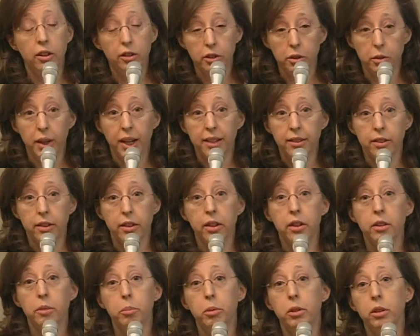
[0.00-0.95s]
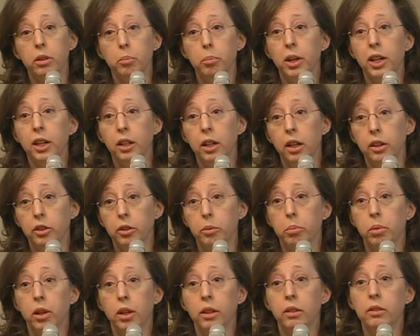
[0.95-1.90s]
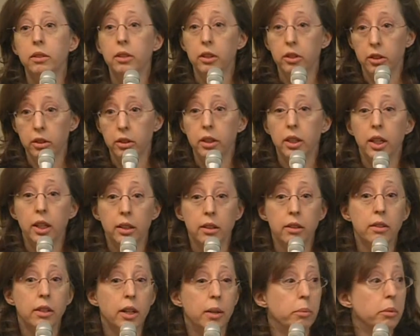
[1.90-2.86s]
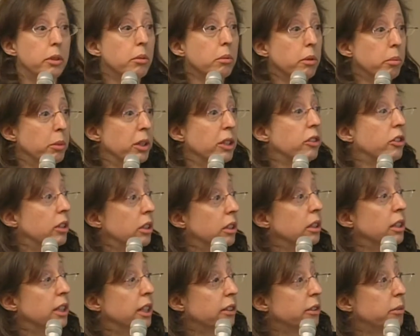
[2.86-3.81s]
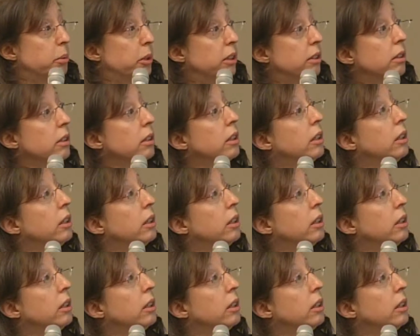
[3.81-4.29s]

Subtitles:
also has the therapeutic biologic products such as the enzymes that were mentioned. Next, please.